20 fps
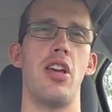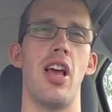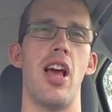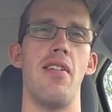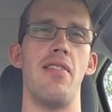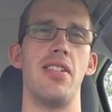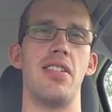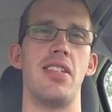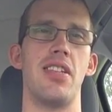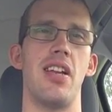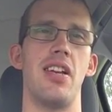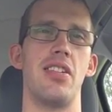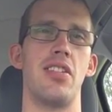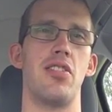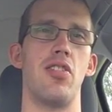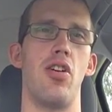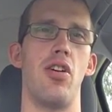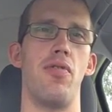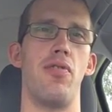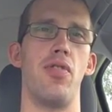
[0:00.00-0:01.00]
you have it set
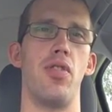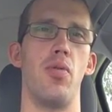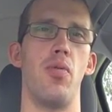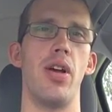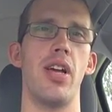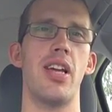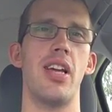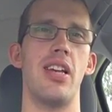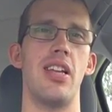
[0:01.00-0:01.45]
aside for the week,